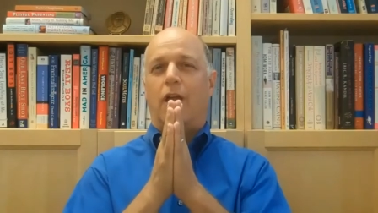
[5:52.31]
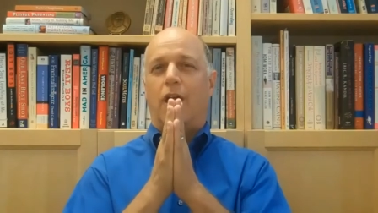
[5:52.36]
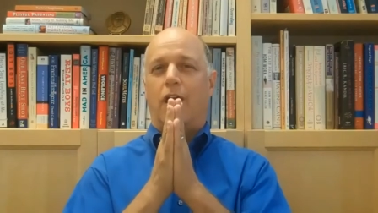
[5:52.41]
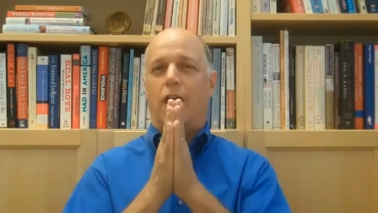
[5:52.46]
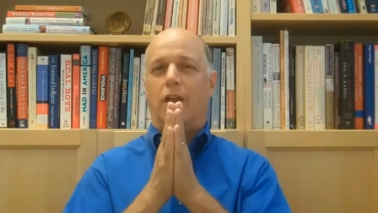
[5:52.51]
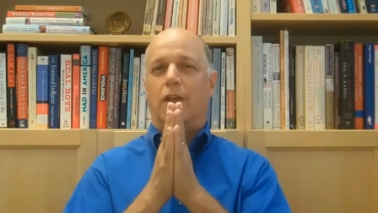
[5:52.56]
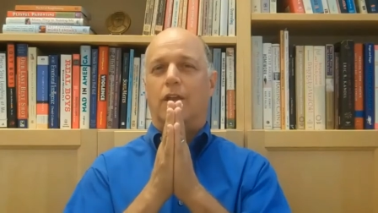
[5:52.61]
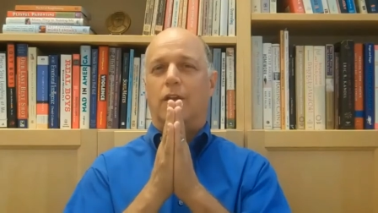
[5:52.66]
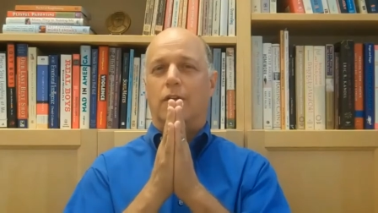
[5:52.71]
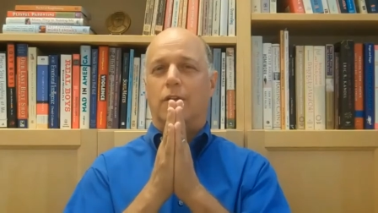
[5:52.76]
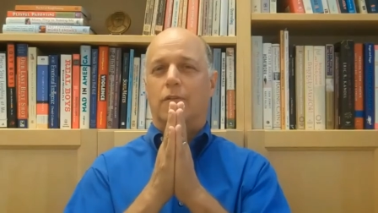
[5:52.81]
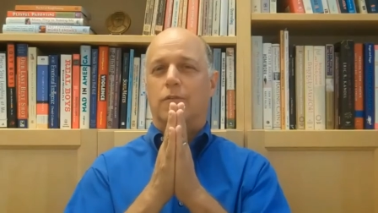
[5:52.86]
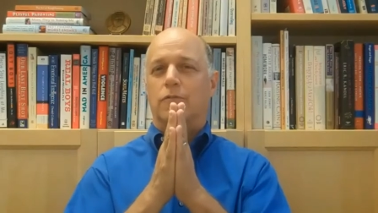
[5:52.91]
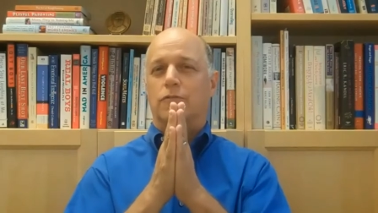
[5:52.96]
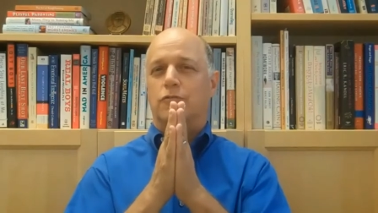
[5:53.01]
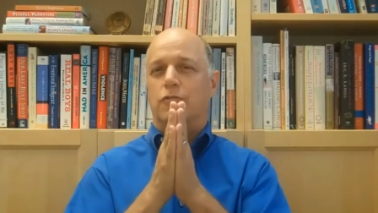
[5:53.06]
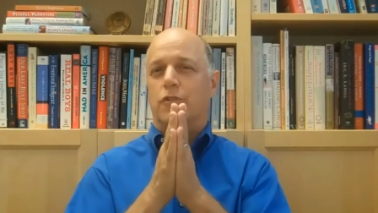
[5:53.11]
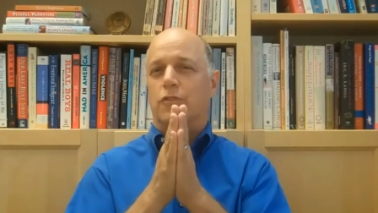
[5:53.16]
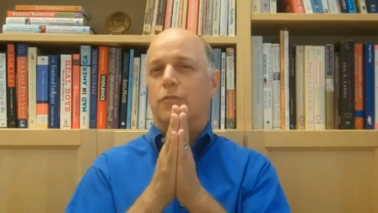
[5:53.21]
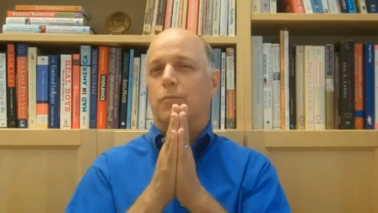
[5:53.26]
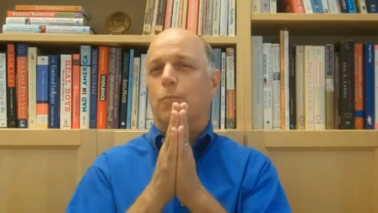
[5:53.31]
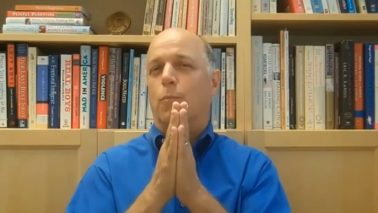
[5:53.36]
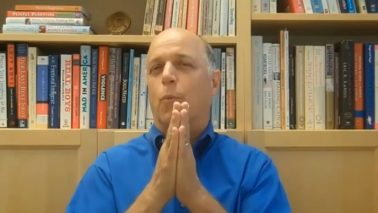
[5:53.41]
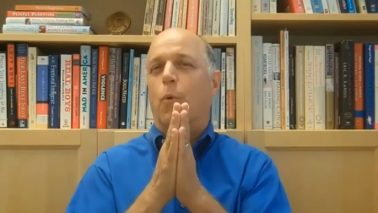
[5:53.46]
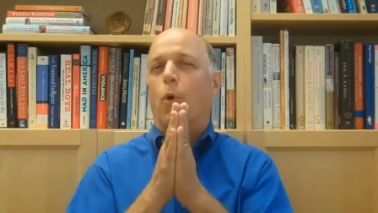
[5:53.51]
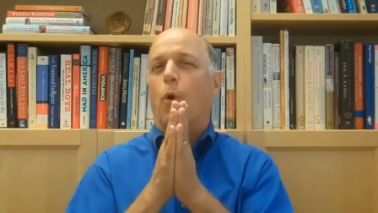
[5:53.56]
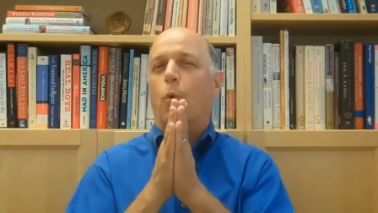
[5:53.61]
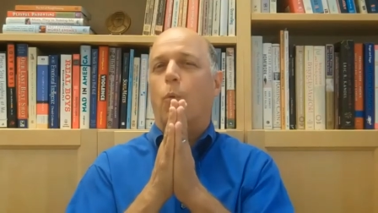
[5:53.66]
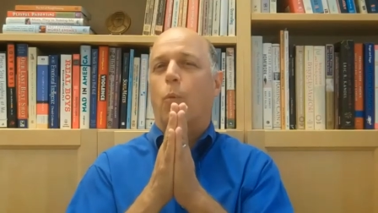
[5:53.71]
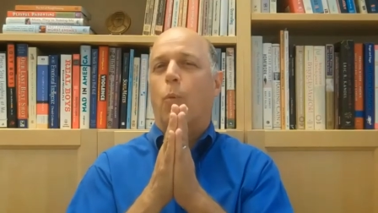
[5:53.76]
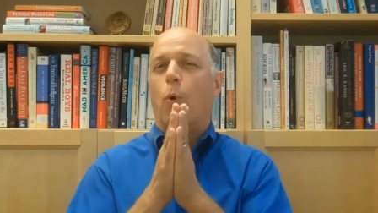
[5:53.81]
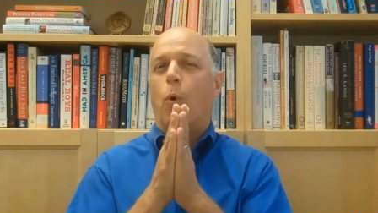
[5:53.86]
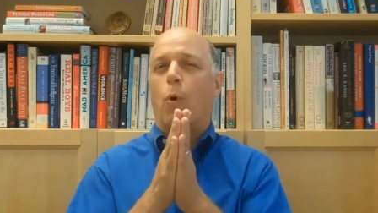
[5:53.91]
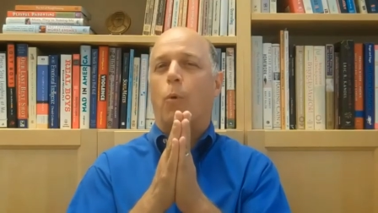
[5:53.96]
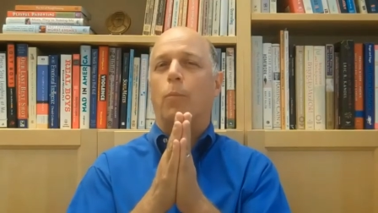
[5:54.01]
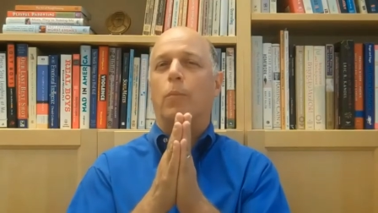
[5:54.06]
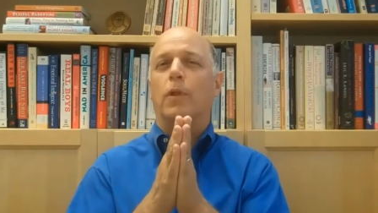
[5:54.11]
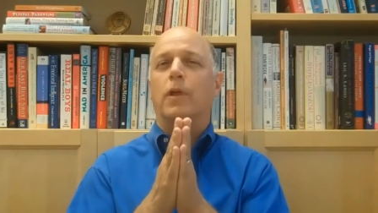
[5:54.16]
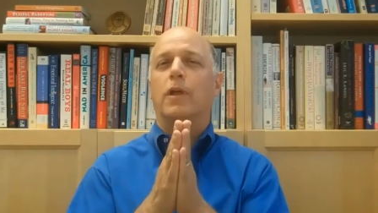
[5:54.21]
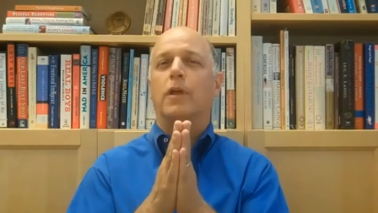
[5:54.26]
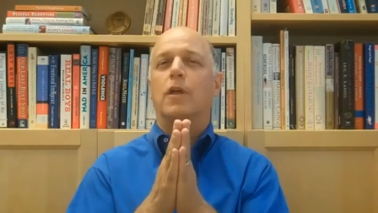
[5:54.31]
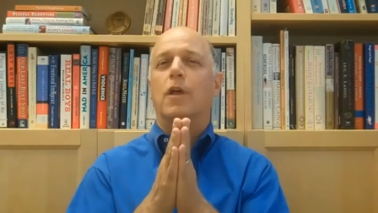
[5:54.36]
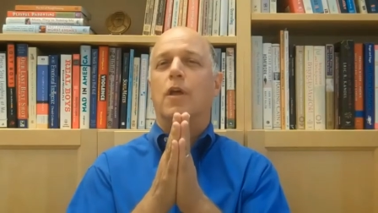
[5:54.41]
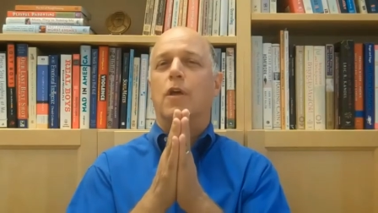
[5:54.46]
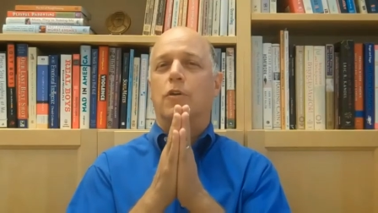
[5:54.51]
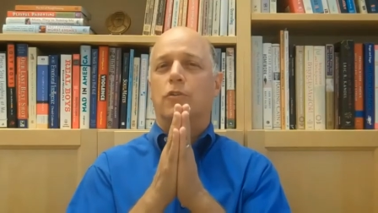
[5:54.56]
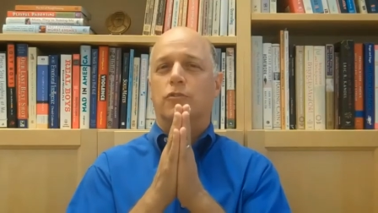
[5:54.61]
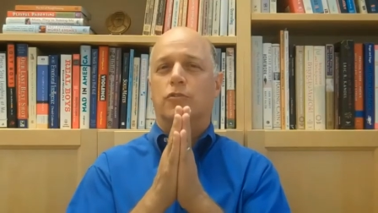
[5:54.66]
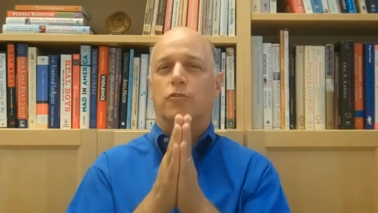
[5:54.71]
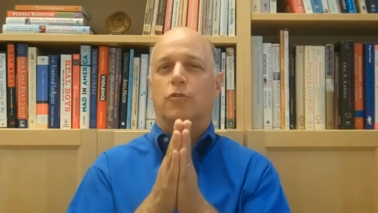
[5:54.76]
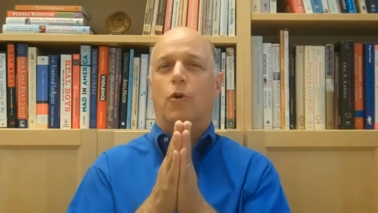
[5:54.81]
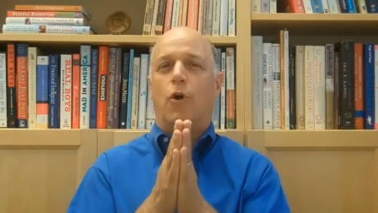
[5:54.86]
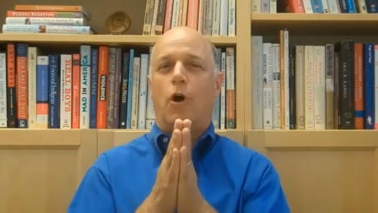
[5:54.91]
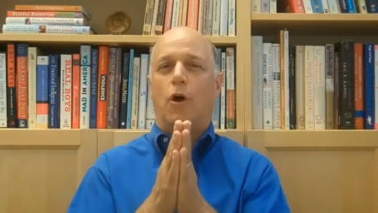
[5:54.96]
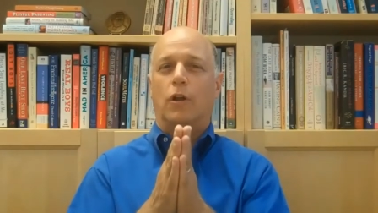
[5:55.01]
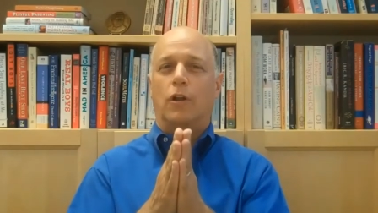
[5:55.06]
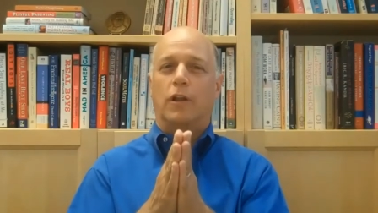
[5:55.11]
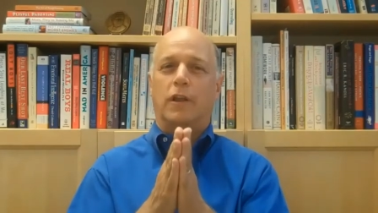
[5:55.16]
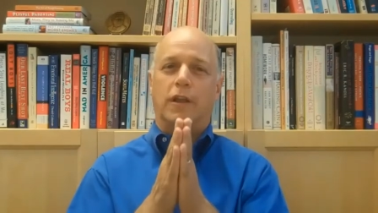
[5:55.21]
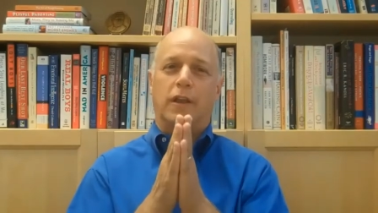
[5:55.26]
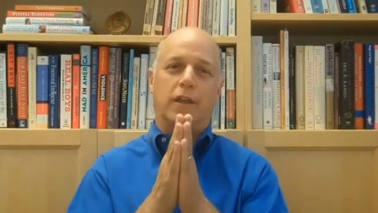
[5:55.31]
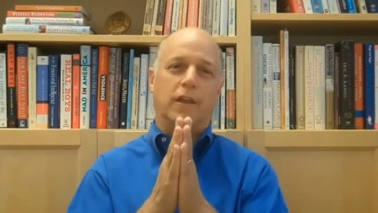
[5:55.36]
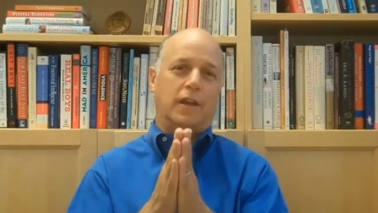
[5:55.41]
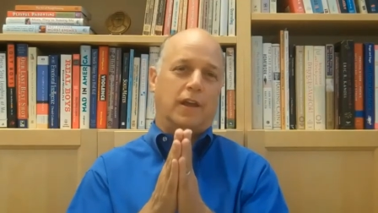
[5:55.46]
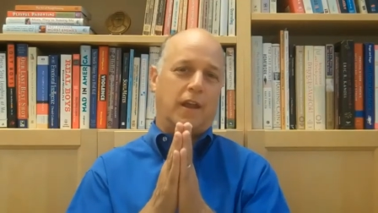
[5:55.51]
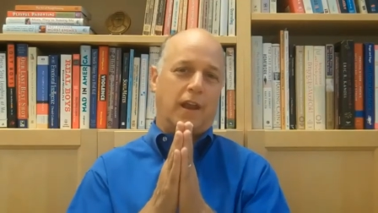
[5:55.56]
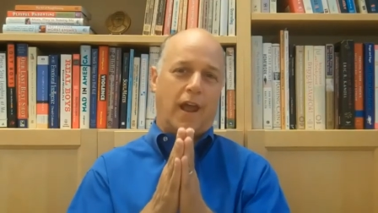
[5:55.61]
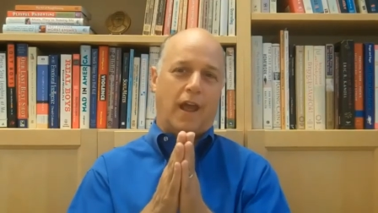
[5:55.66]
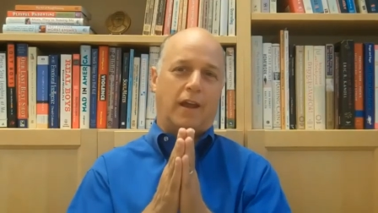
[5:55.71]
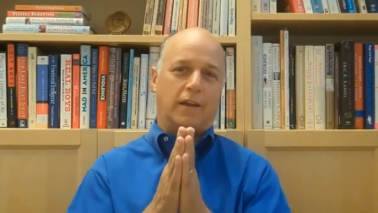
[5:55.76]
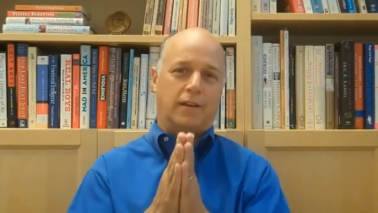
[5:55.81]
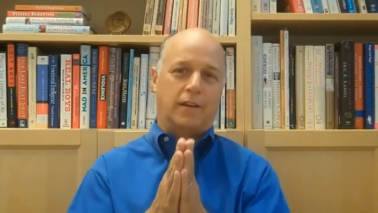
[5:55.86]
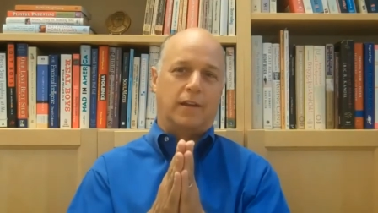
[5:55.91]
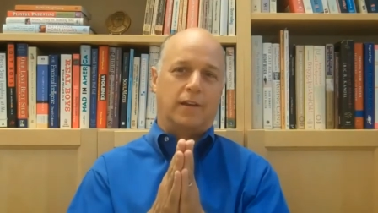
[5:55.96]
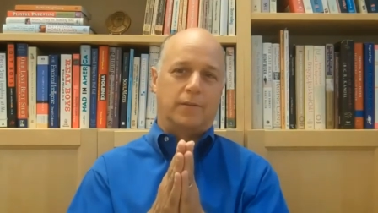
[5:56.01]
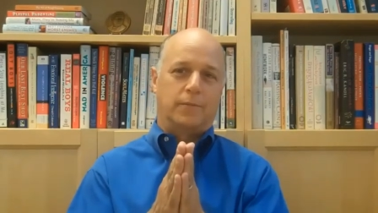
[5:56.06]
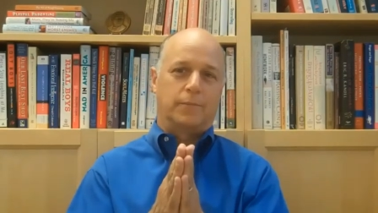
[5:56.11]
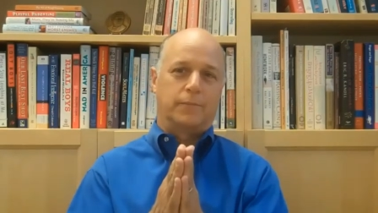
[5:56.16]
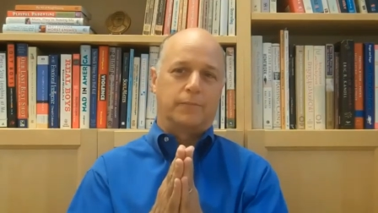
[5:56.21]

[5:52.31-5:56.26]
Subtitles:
and just more warmly, strongly connected.